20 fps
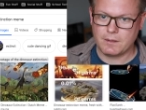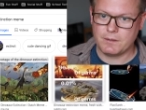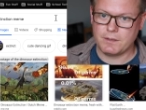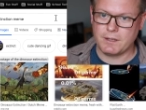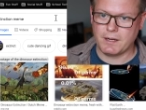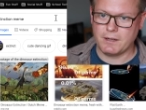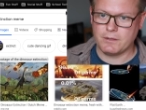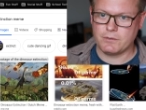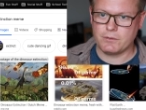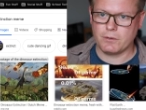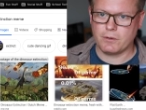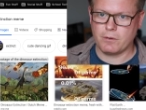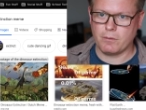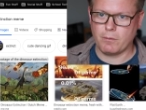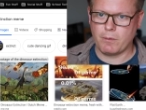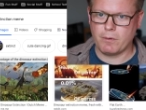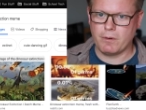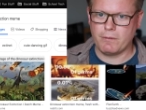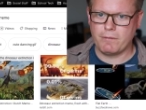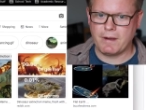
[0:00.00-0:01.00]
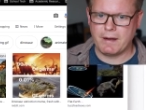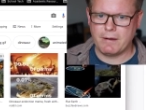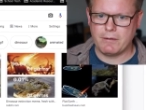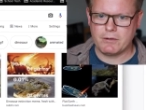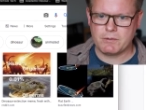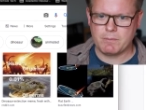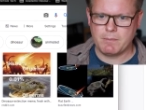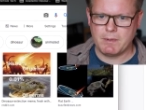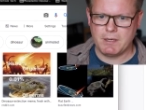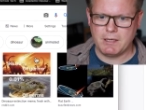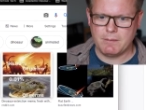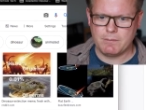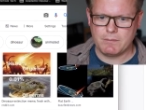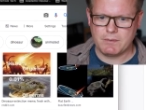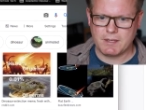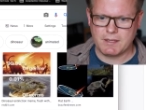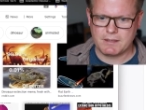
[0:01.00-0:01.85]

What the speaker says: Dinosaur coronavirus memes.